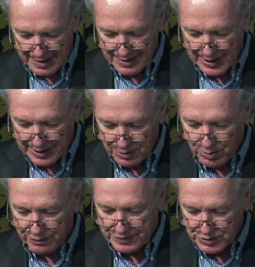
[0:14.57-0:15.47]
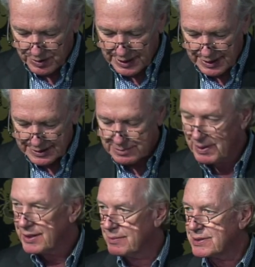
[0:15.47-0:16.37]
Thank you all for joining us. My
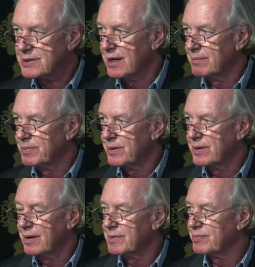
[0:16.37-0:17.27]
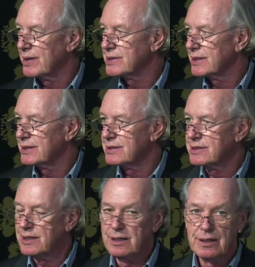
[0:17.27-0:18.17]
name is Tom Byrne. I'm the president and
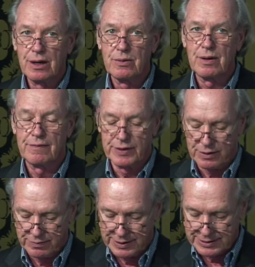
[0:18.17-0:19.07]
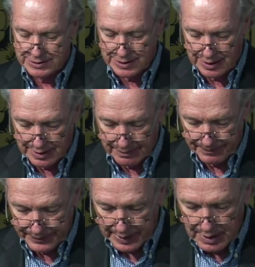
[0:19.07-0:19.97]
CEO of the Korea Society.
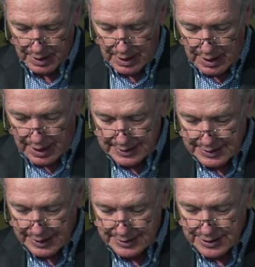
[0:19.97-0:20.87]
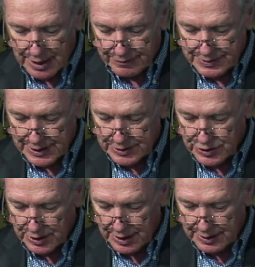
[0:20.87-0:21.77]
Today's conversation
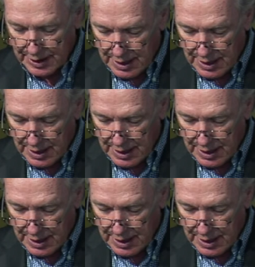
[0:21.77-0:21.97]
on